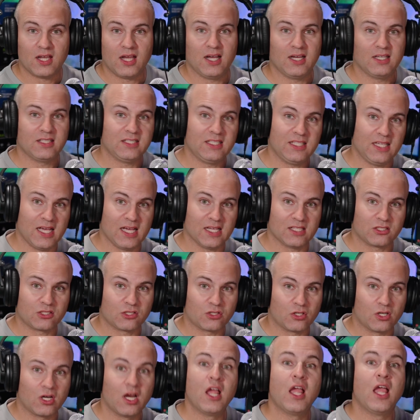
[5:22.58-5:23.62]
a
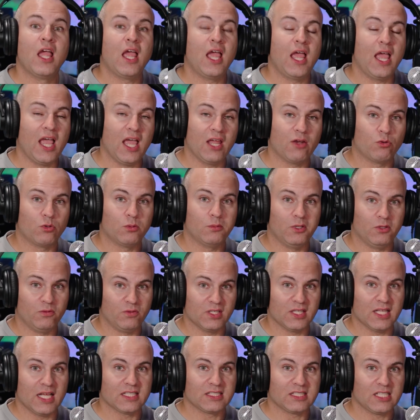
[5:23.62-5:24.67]
de-esser and
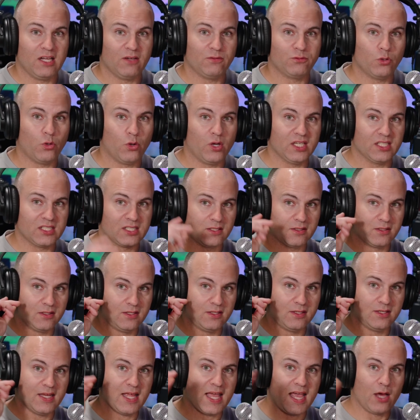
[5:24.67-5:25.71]
removing that self-noise.
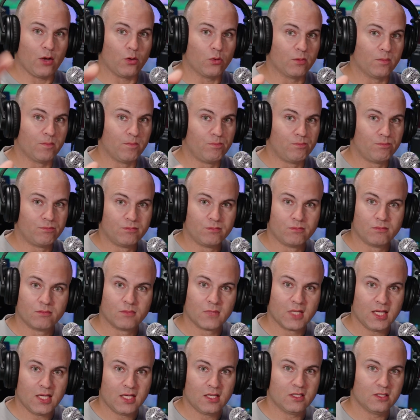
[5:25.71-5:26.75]
Now,
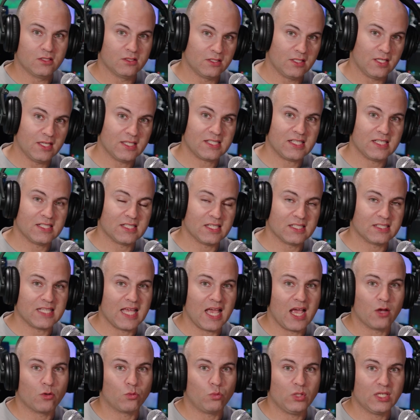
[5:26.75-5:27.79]
this is a
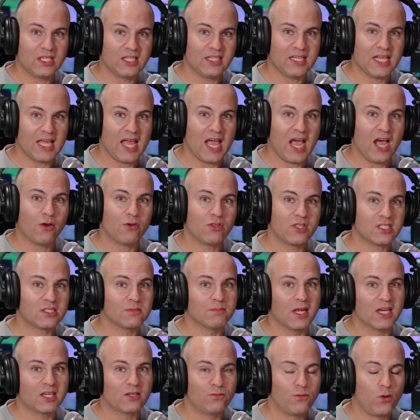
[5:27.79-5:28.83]
sound we can get out of this
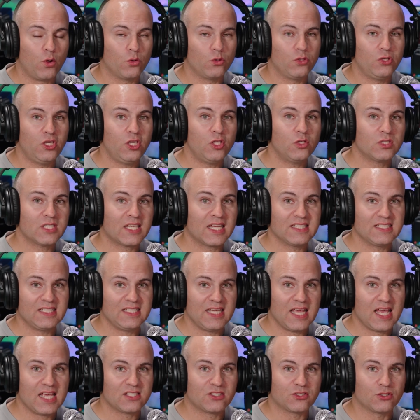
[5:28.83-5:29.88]
microphone using a
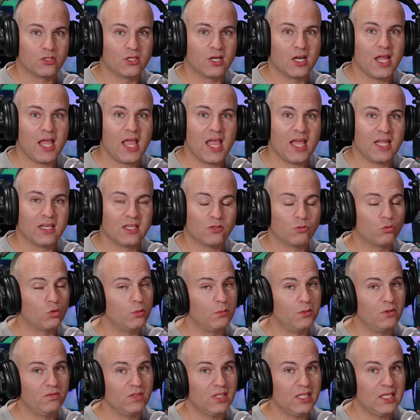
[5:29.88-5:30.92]
de-esser and
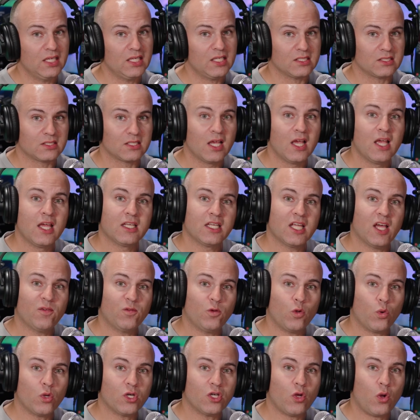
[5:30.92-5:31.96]
removing the hiss. Now, if
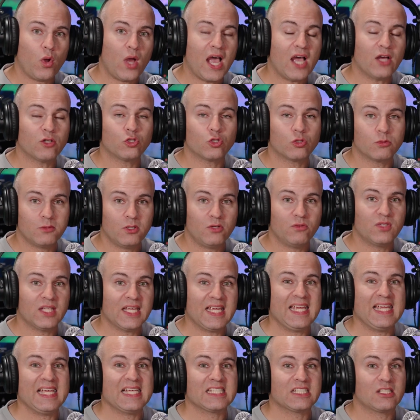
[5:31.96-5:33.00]
you want to know how to remove the
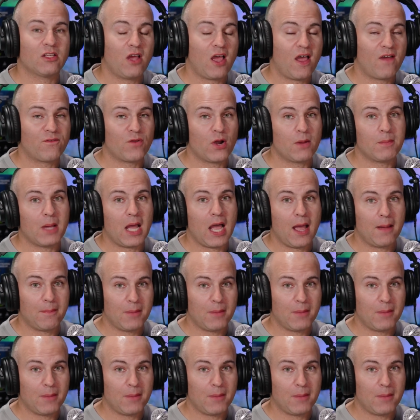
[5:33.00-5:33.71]
hiss from a